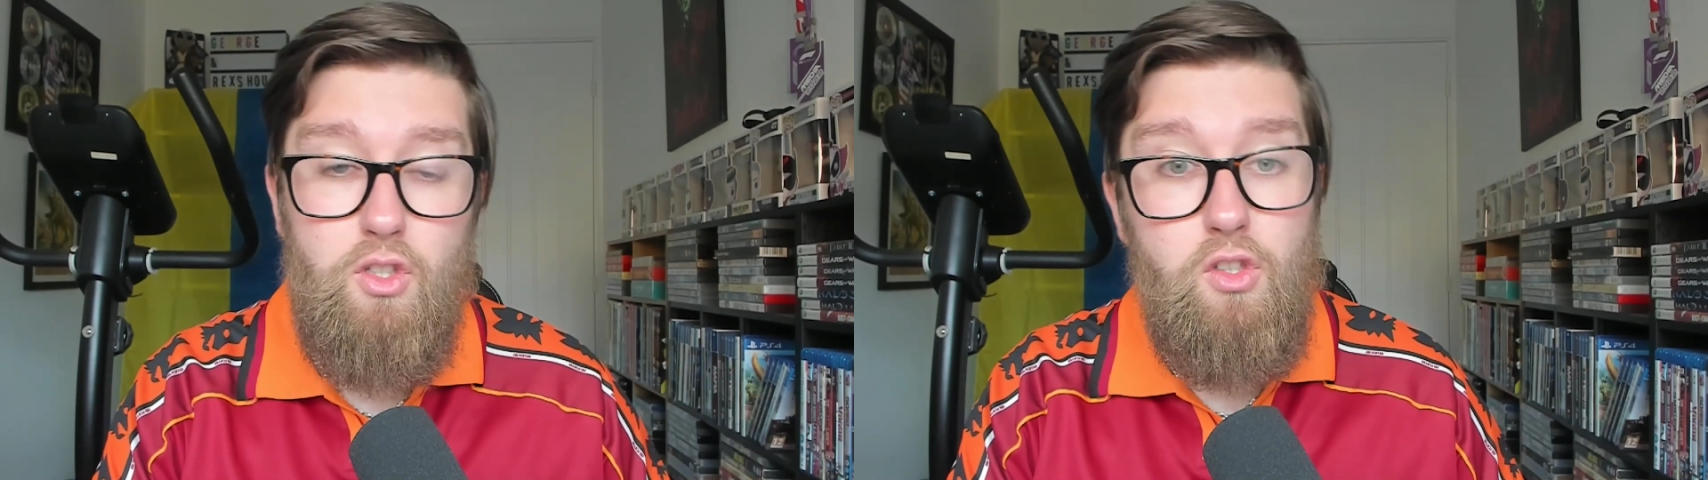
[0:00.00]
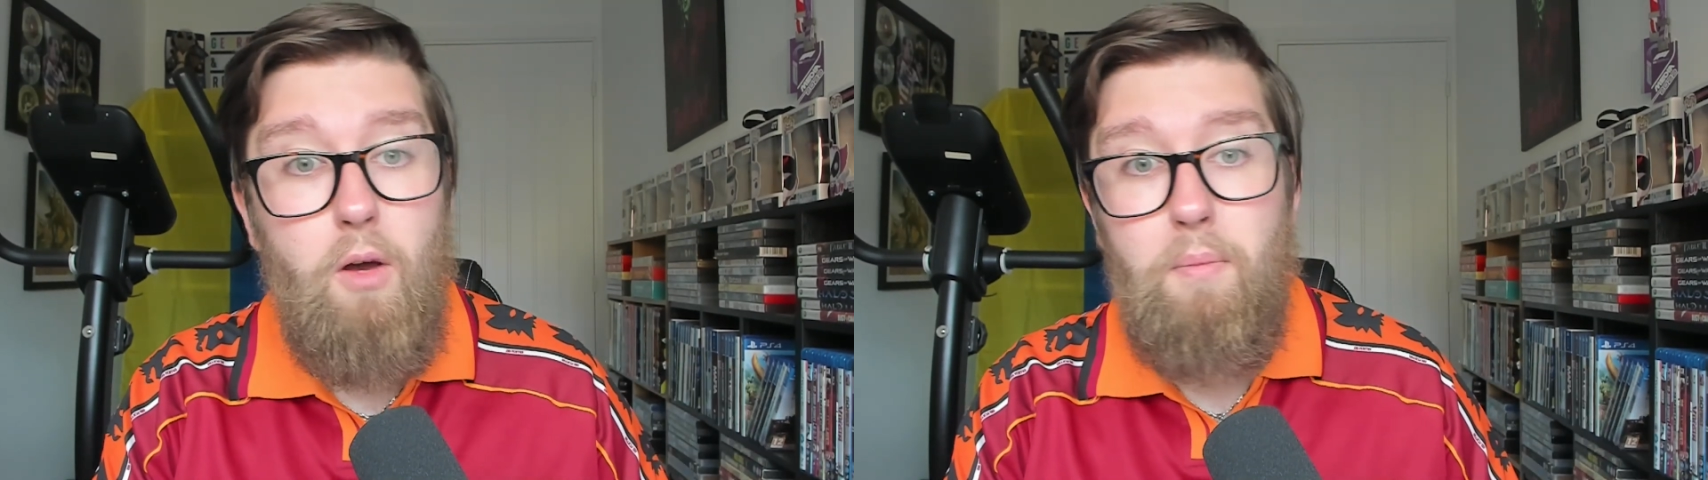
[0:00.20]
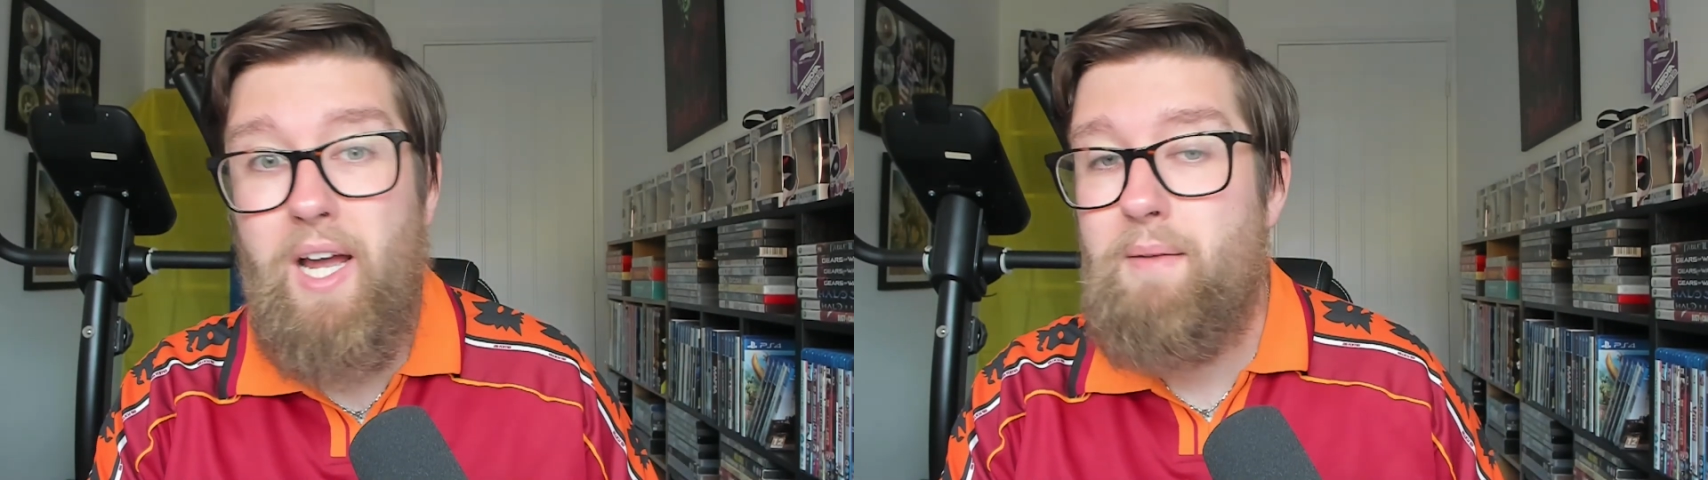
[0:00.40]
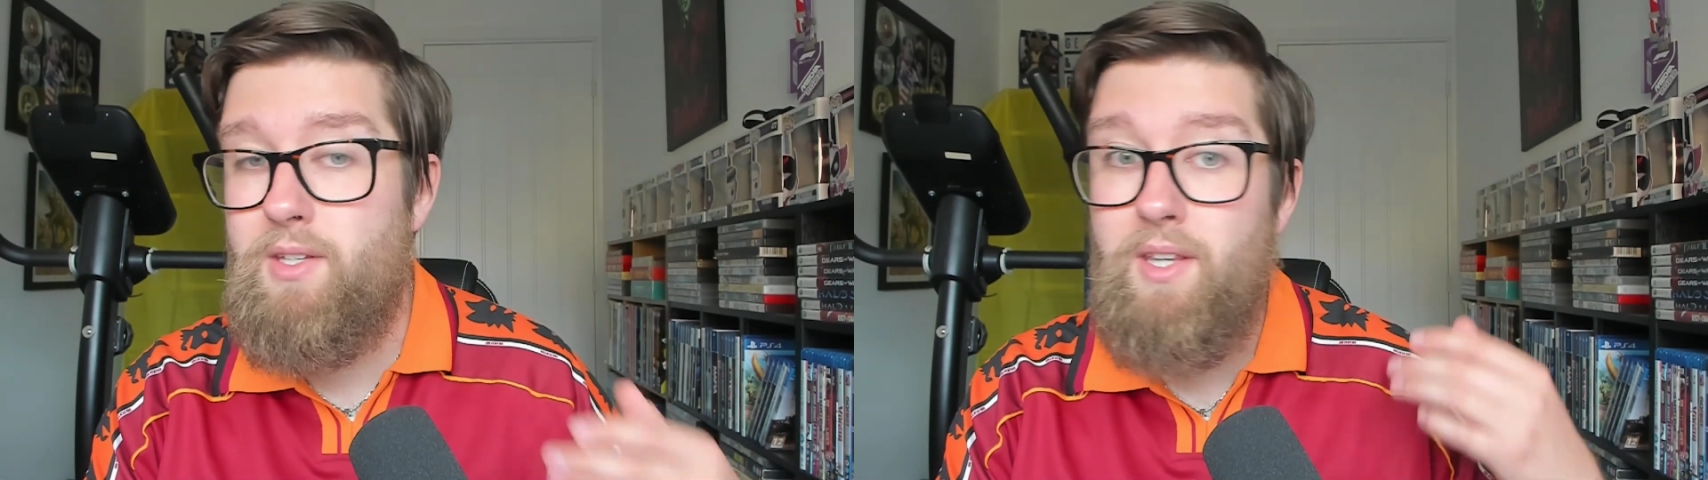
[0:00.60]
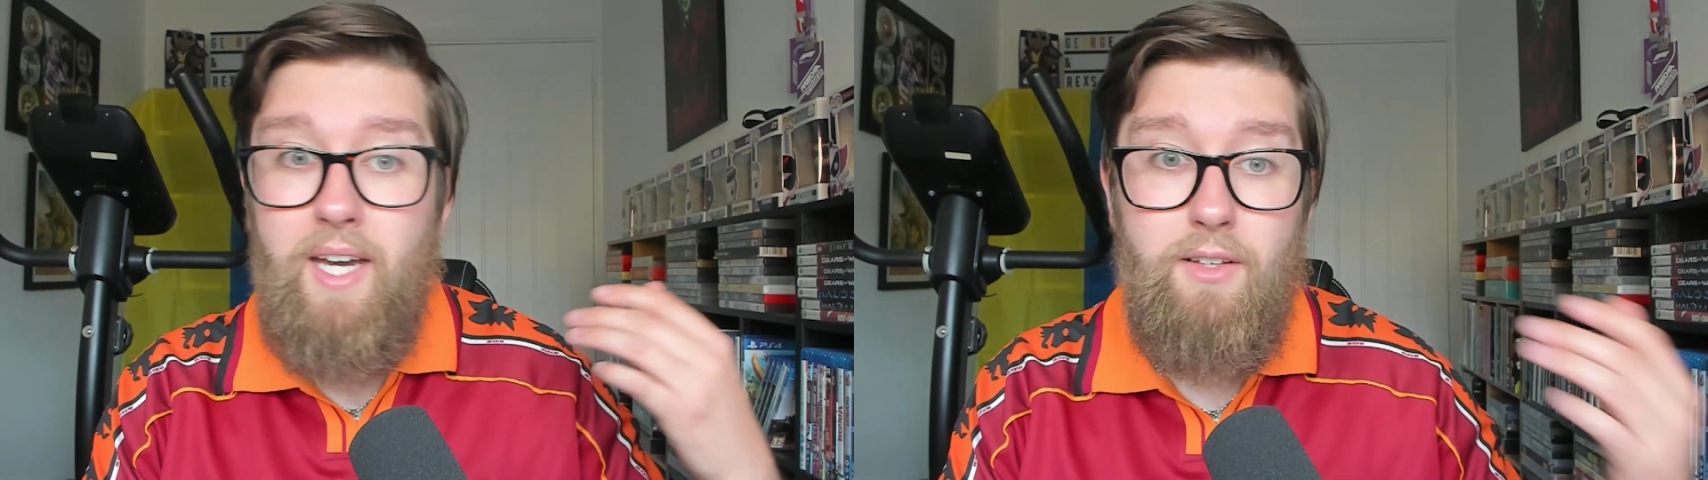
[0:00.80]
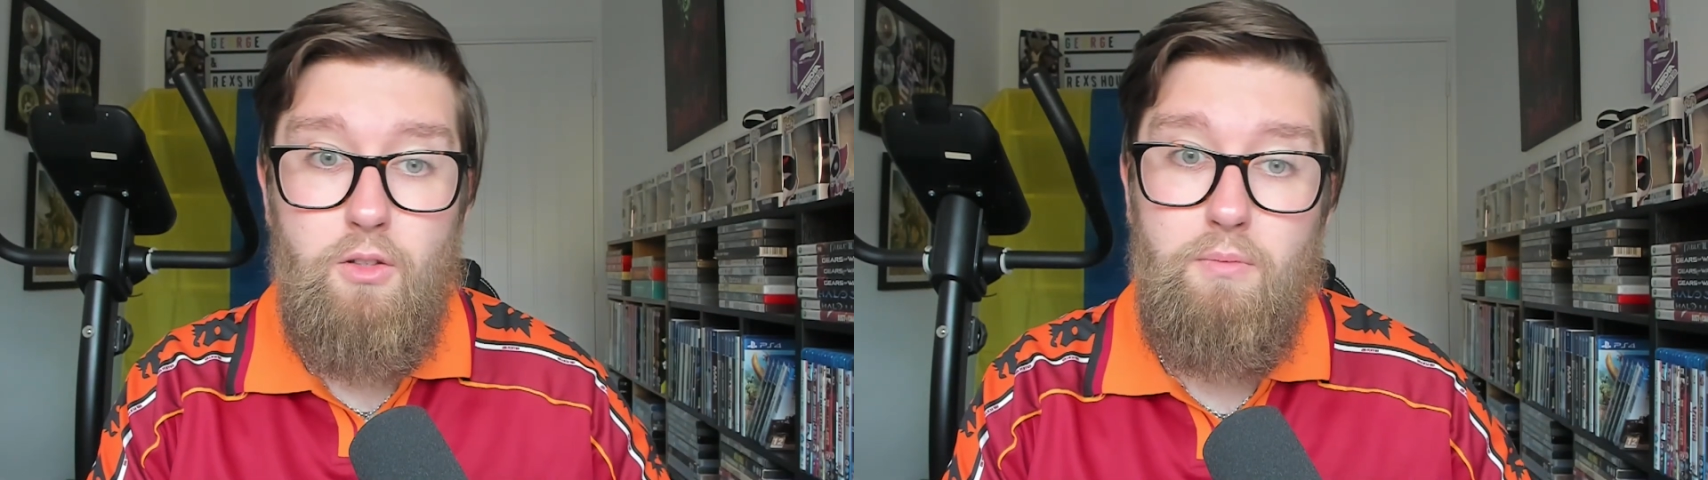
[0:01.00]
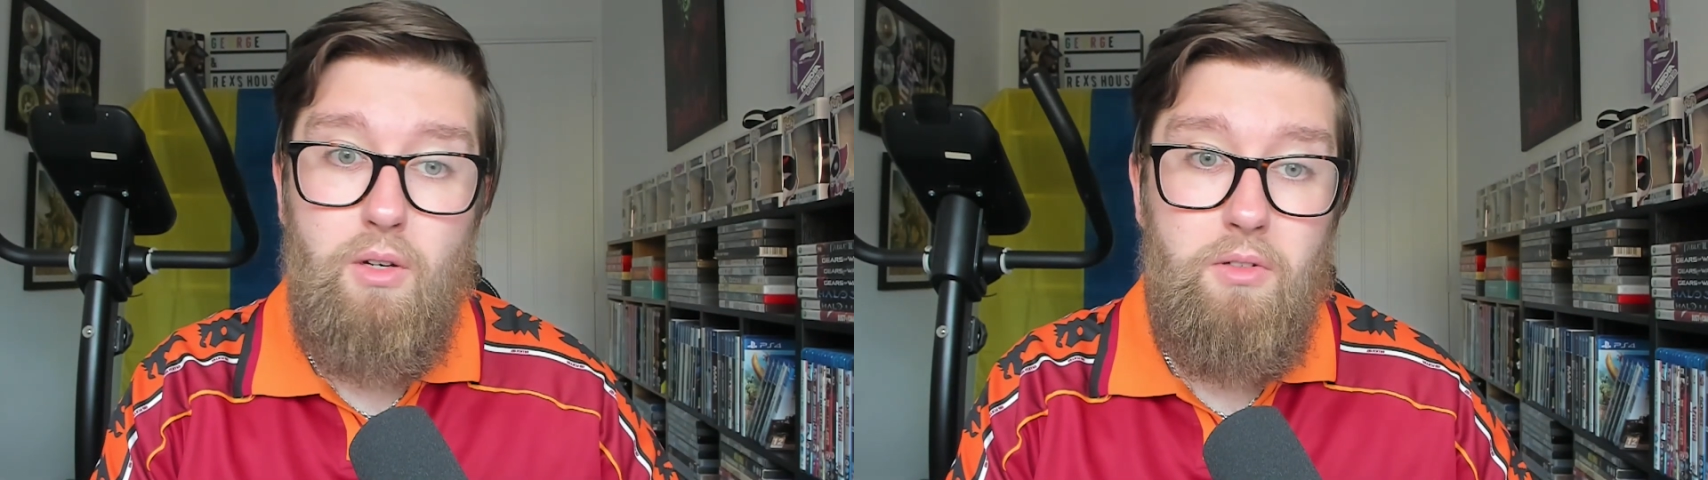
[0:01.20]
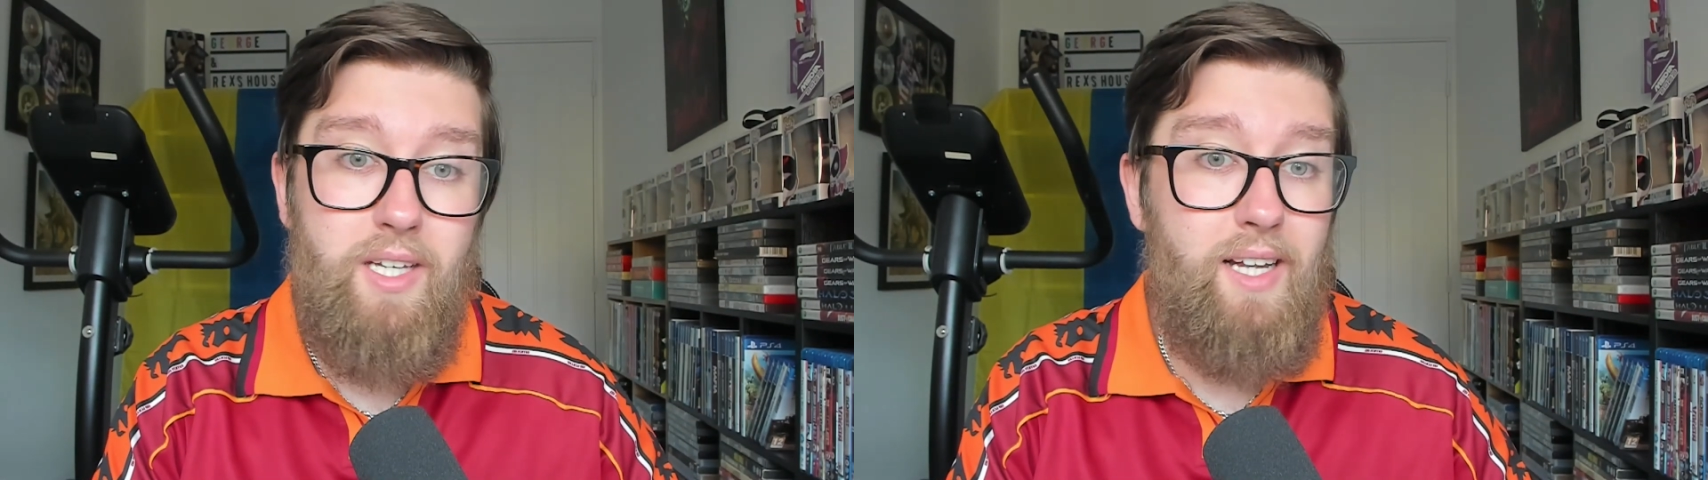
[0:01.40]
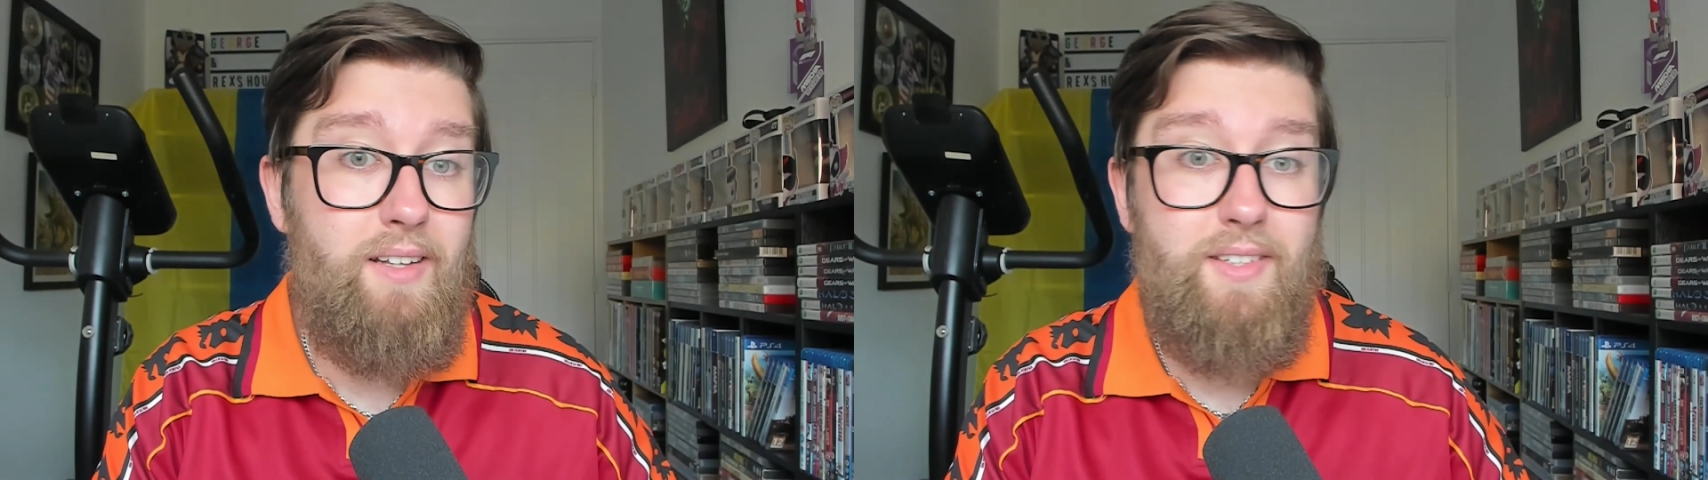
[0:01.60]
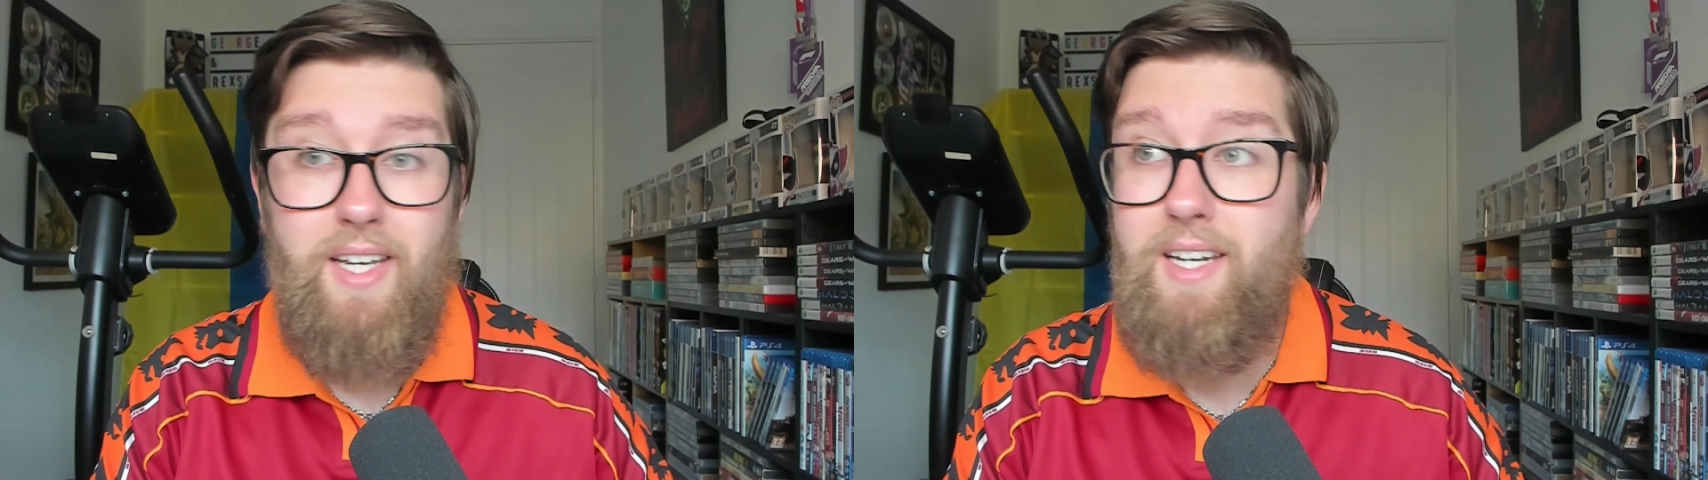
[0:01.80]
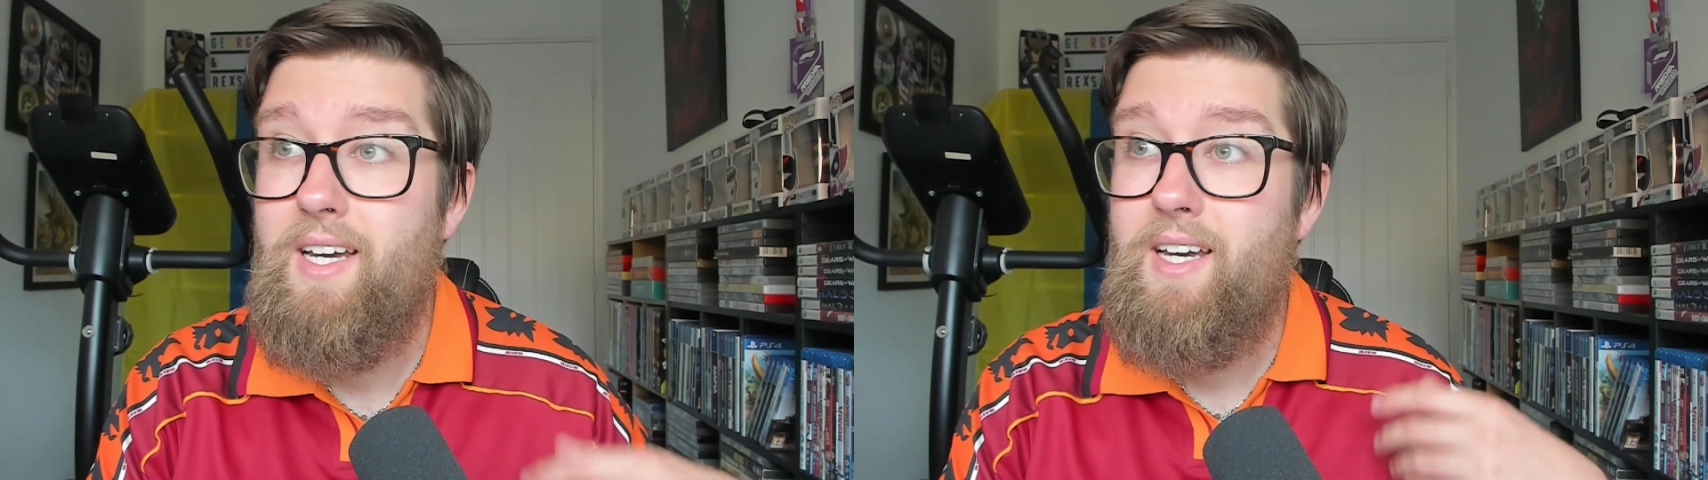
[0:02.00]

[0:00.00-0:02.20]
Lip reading: stopgap till they get some young talent in.